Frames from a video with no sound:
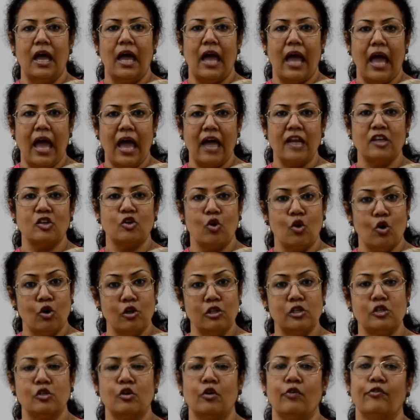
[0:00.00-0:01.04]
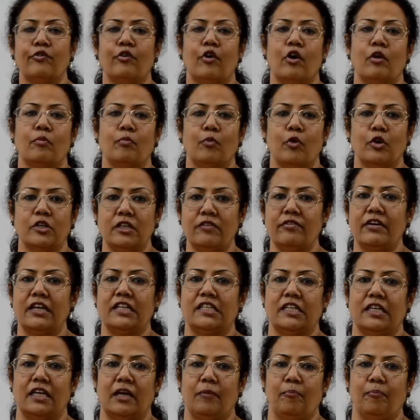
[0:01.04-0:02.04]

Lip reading: and also for motivating